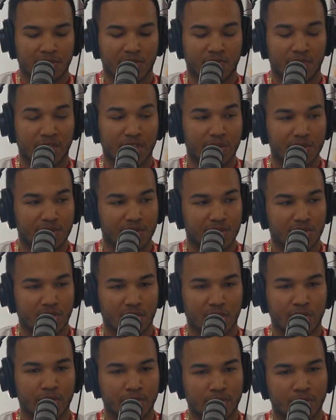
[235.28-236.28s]
his videos are
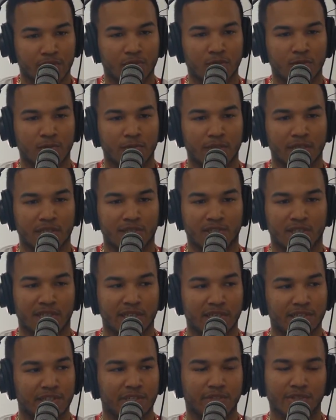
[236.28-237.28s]
still on YouTube. His
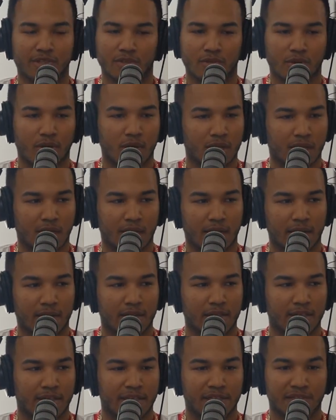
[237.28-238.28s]
teachings are still
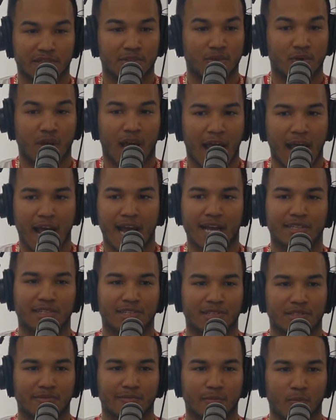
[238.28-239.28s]
online. He still
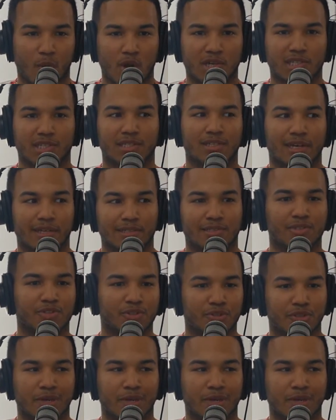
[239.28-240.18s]
has merchandise